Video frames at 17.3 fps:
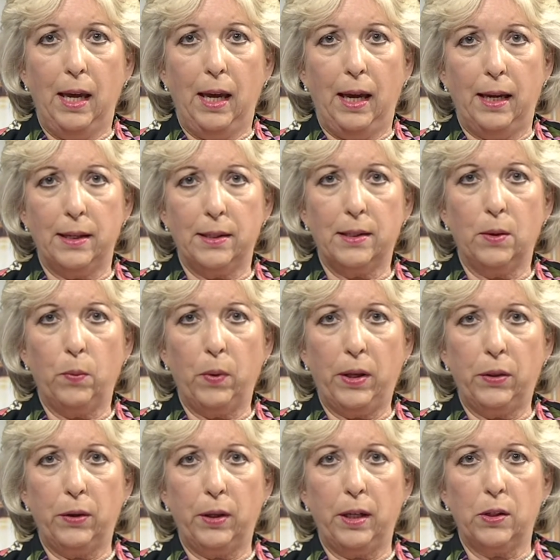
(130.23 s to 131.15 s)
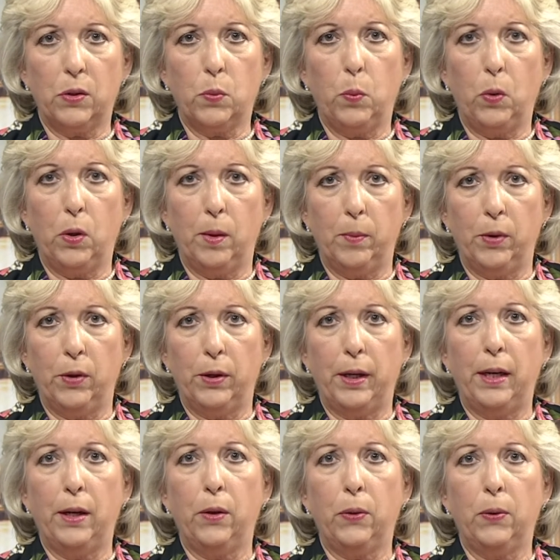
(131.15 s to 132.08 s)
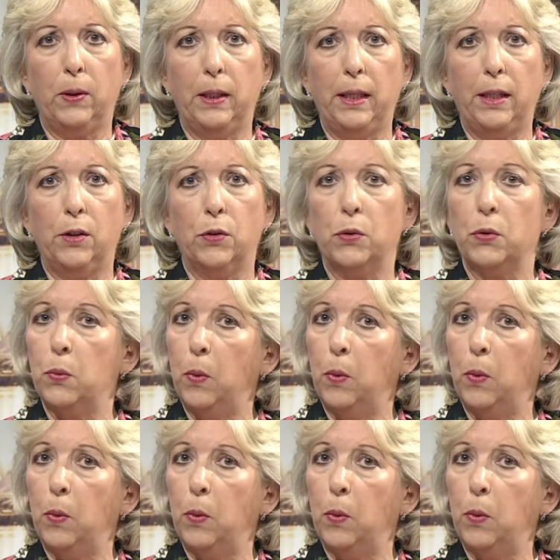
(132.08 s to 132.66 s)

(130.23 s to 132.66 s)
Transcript: As the weather gets warmer, health leaders